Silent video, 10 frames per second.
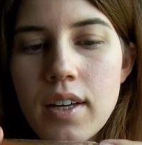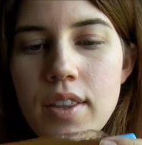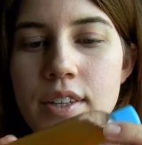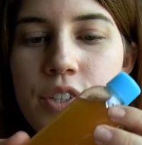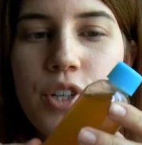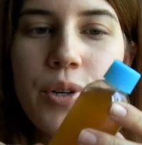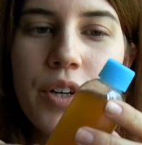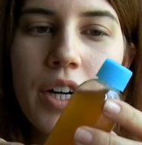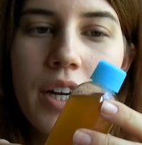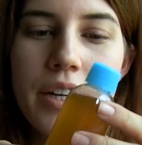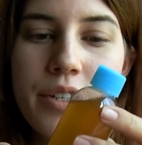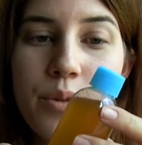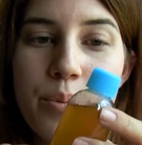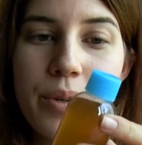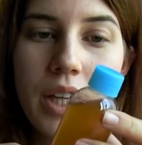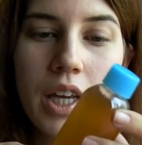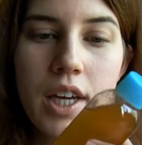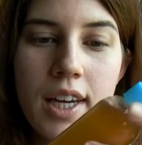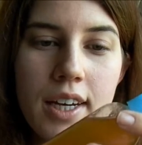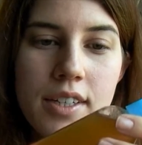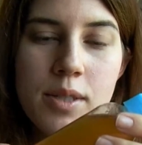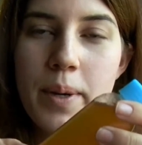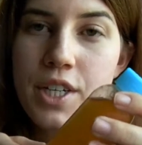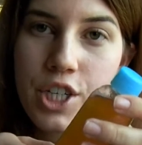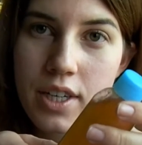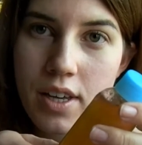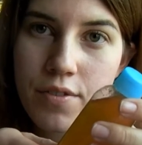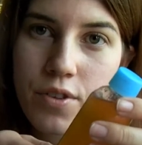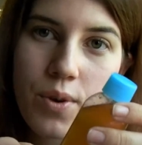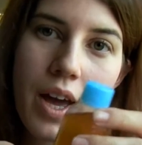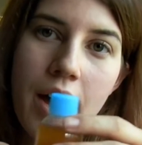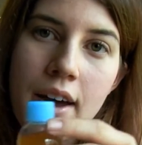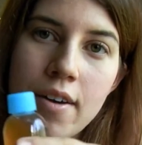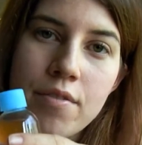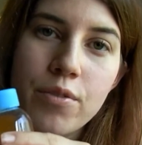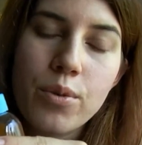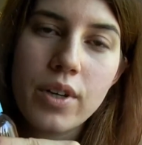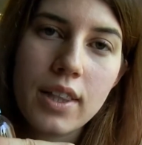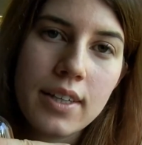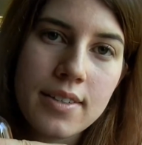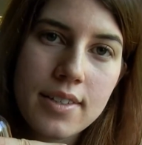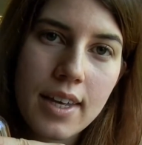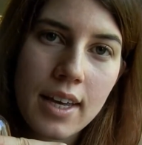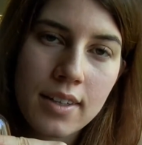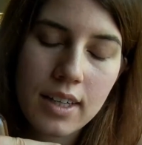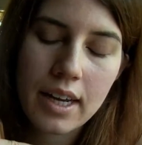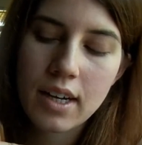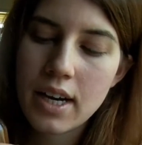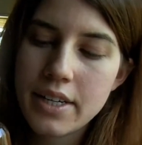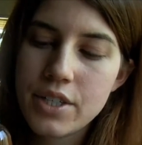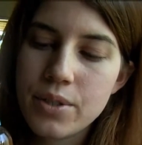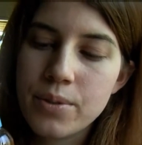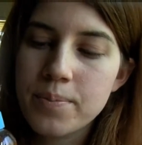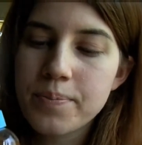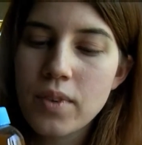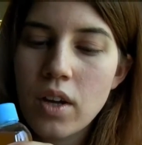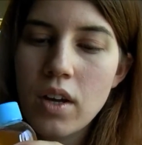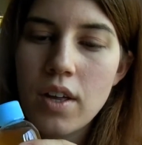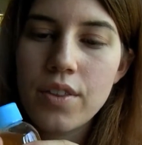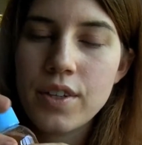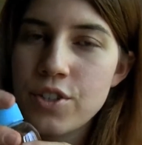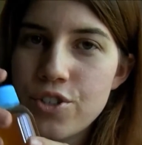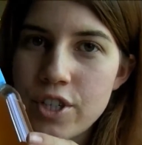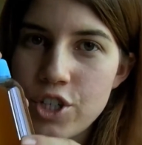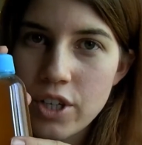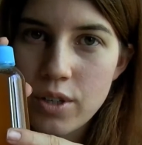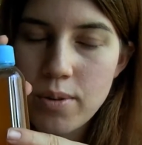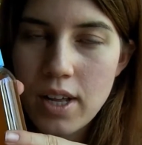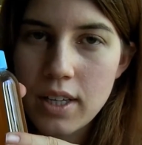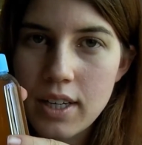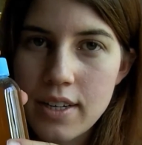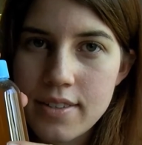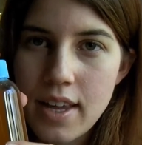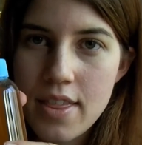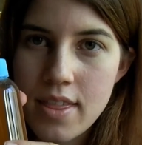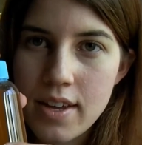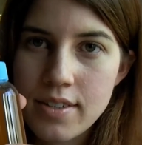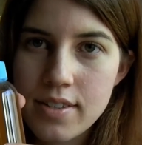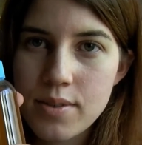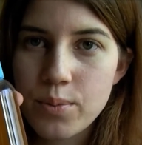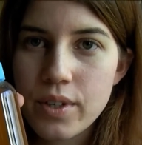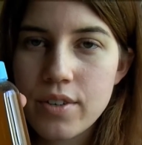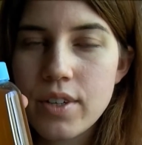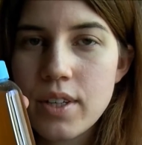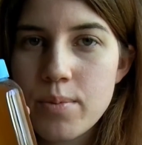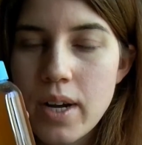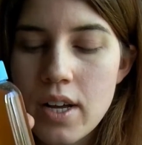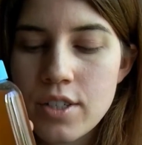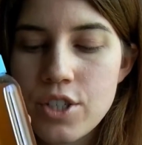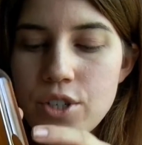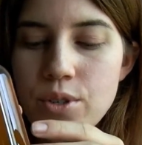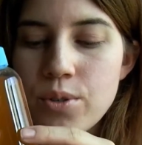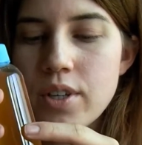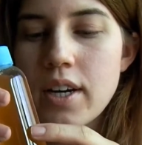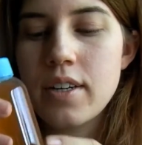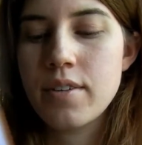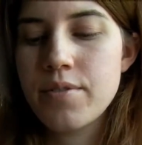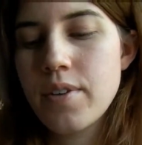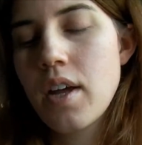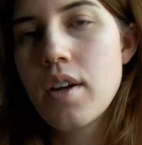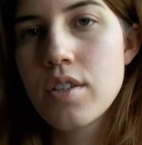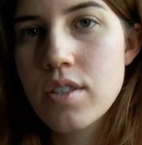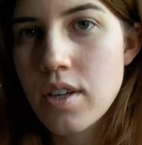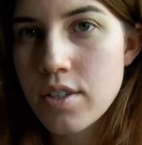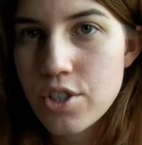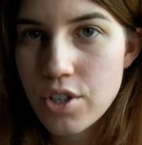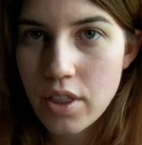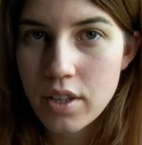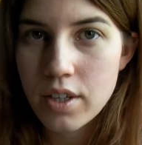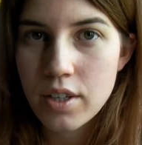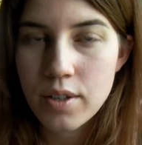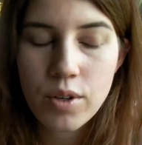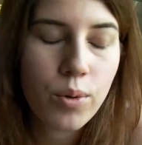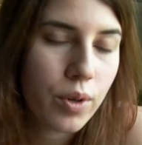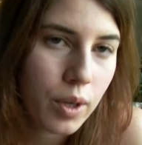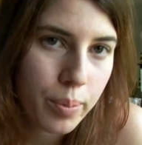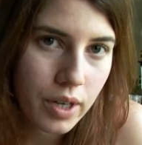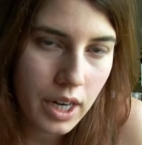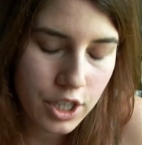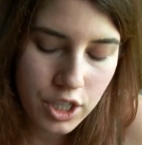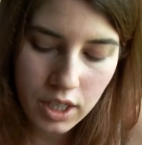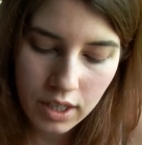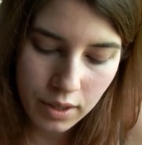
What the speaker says: This toner is really good, especially if you have oily skin like I do. The astringent qualities in this work really well to kind of staunch the oil production a